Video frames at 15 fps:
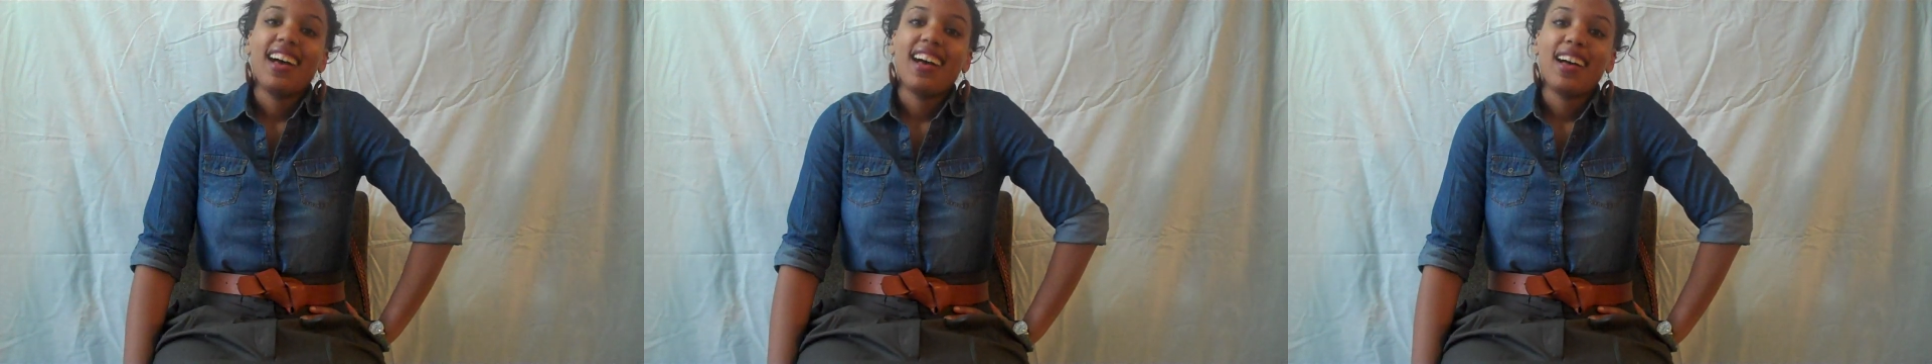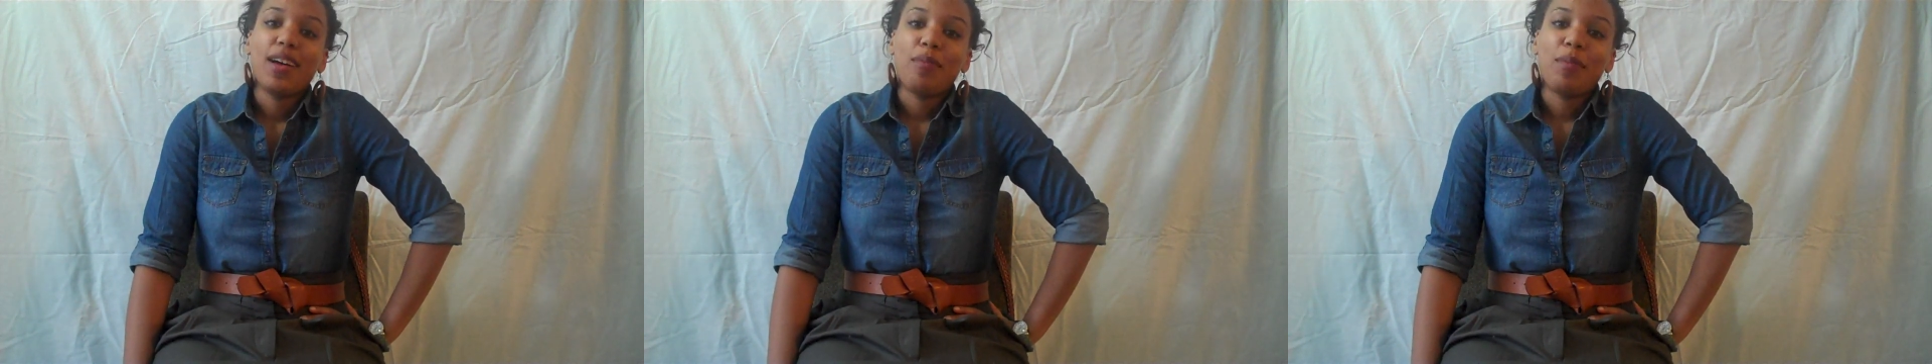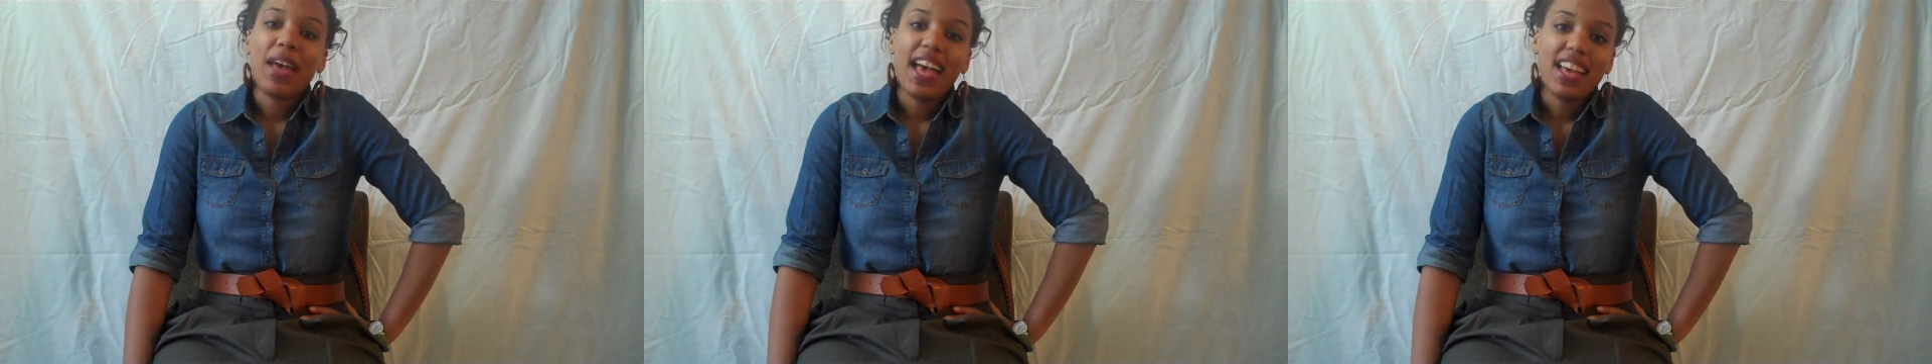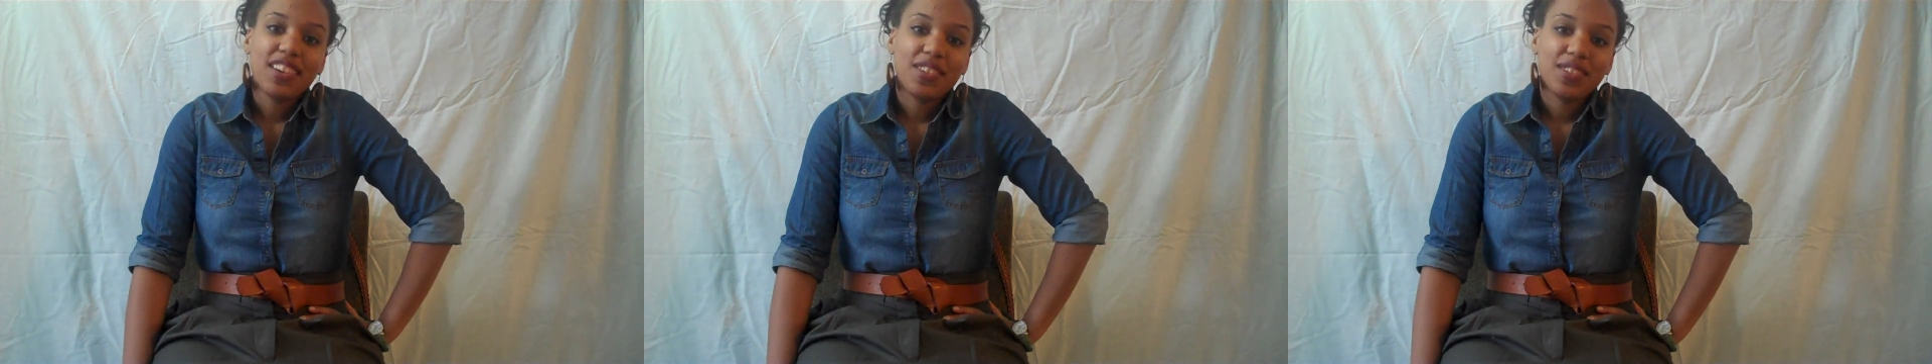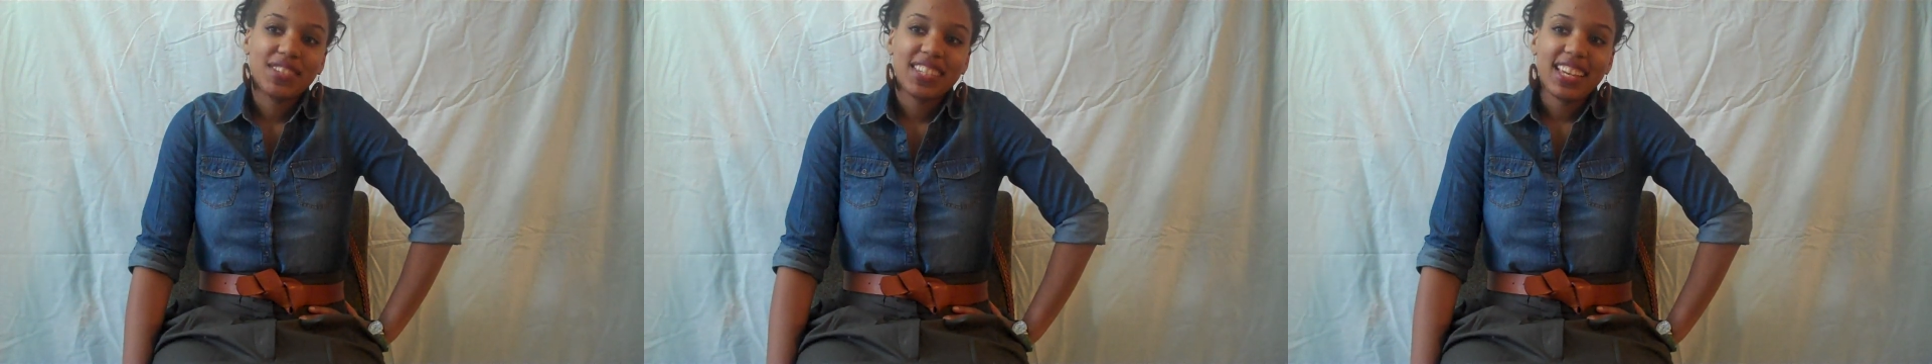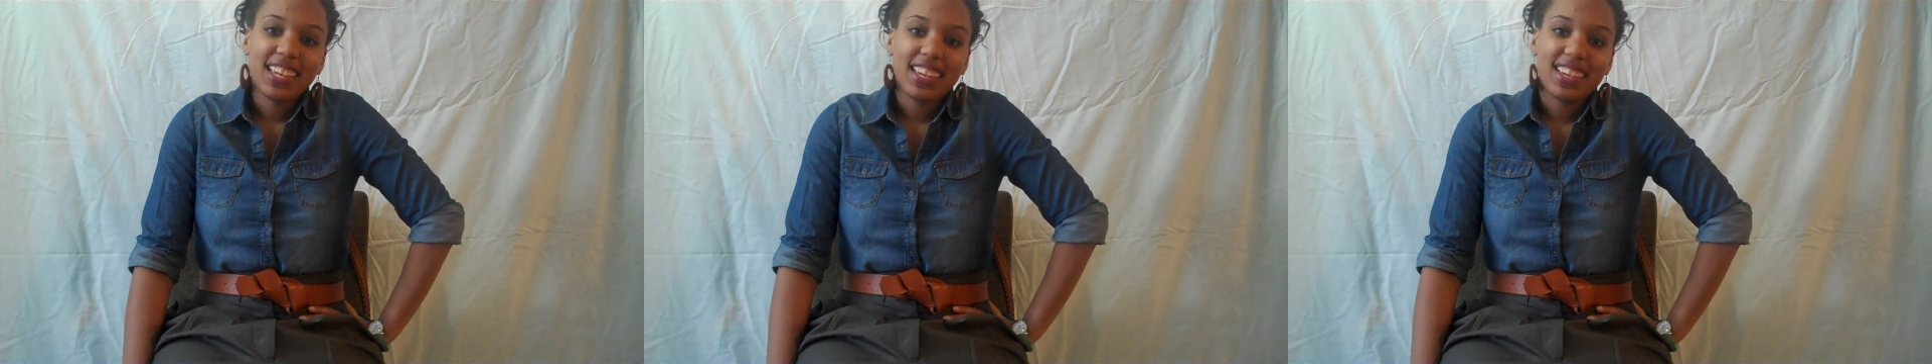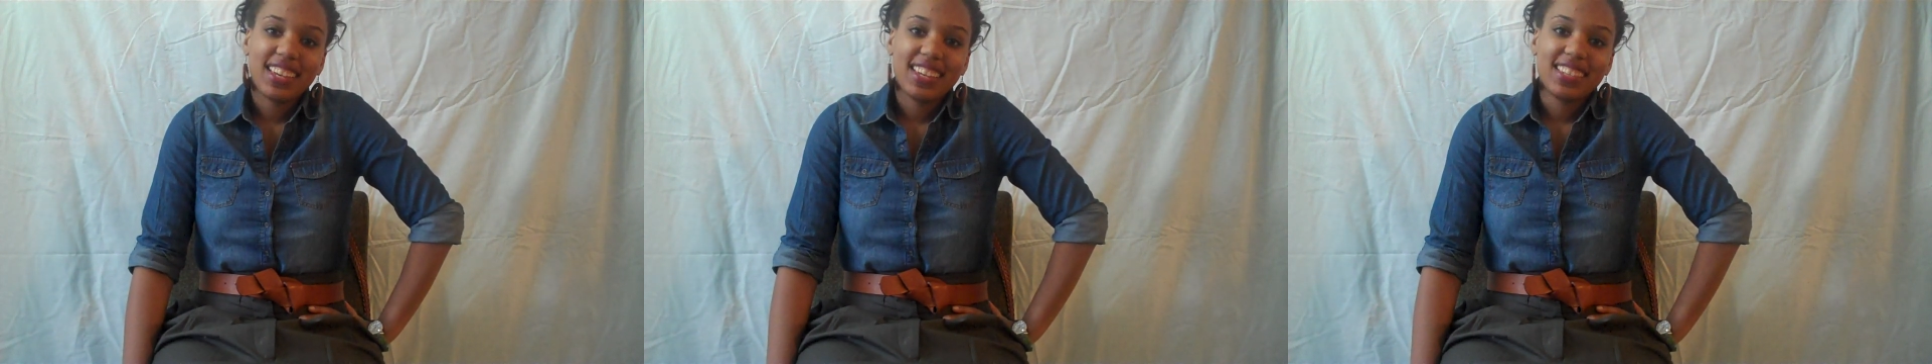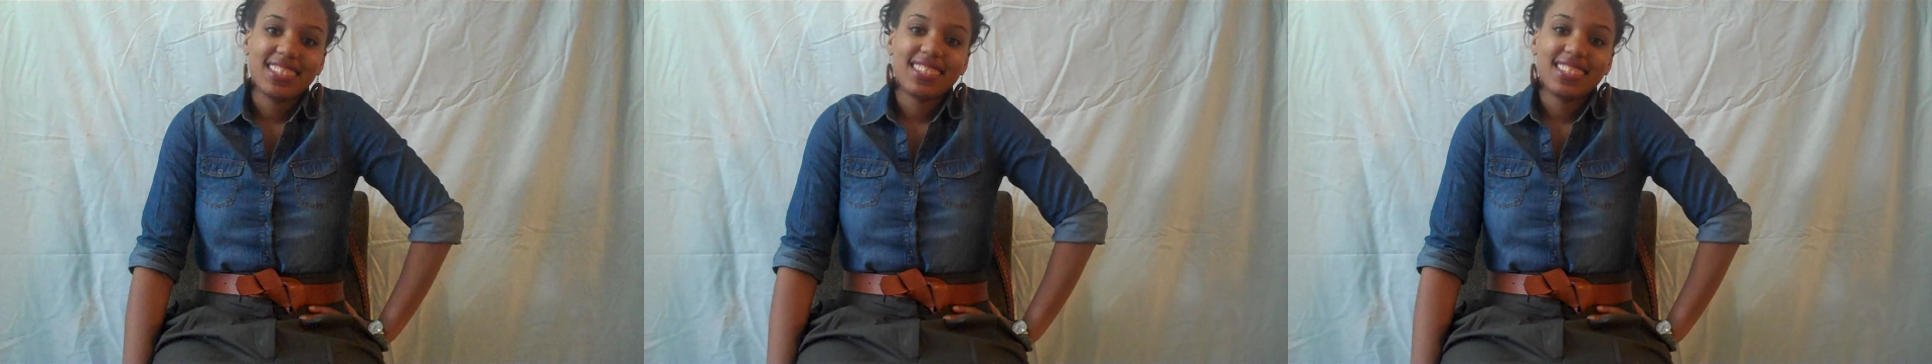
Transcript: Uh, bad news is,